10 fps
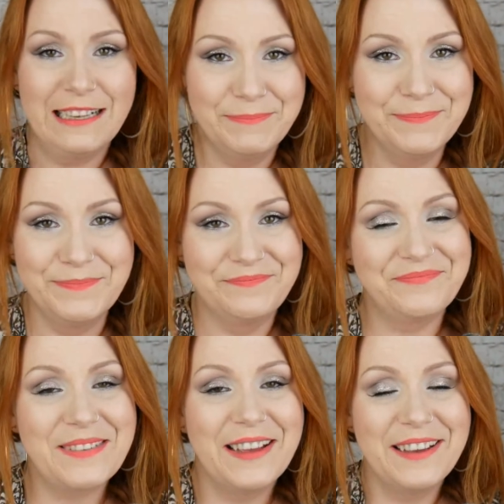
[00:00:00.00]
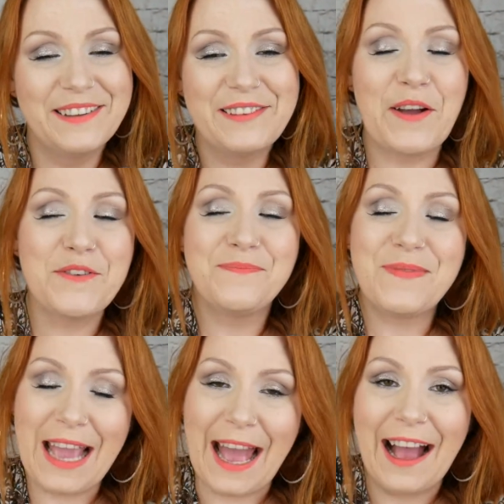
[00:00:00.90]
So
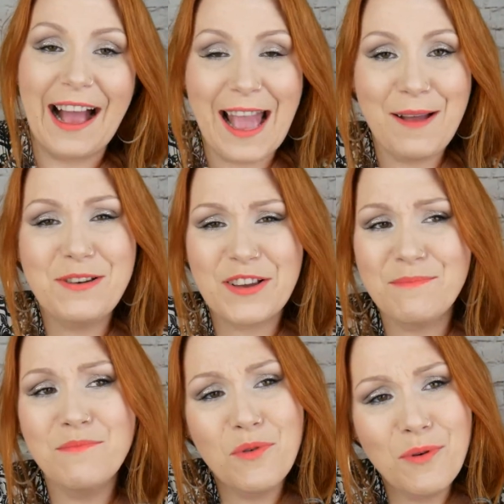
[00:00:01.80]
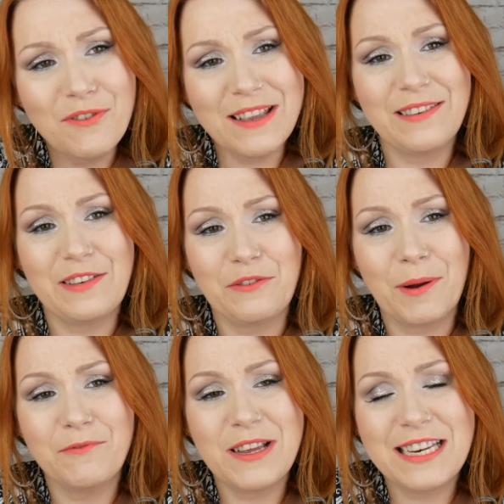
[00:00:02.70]
yeah, I am looking more into,
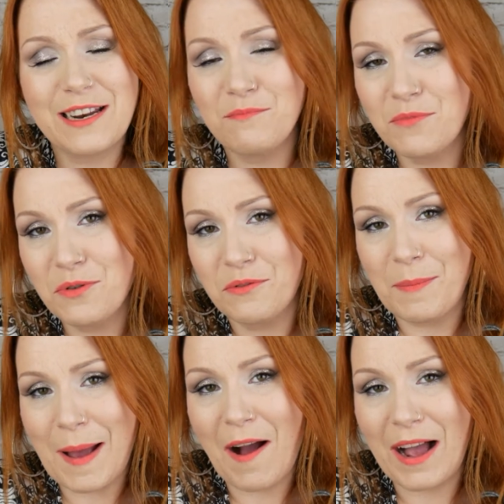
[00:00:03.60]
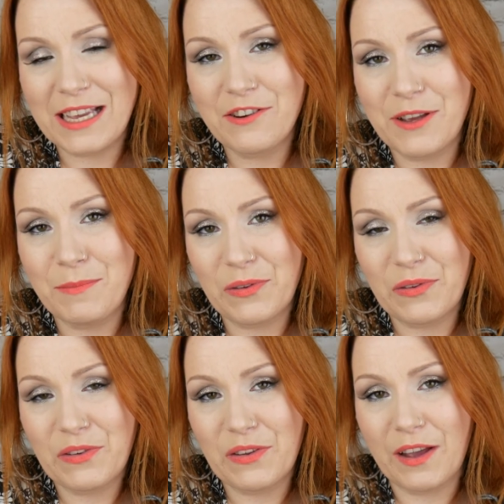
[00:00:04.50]
I'm reading up more about eye creams
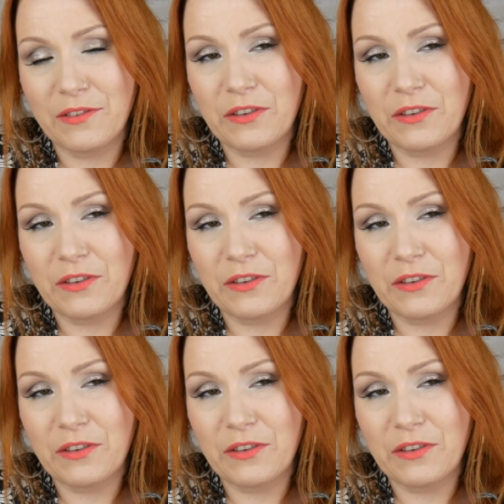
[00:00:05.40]
and stuff.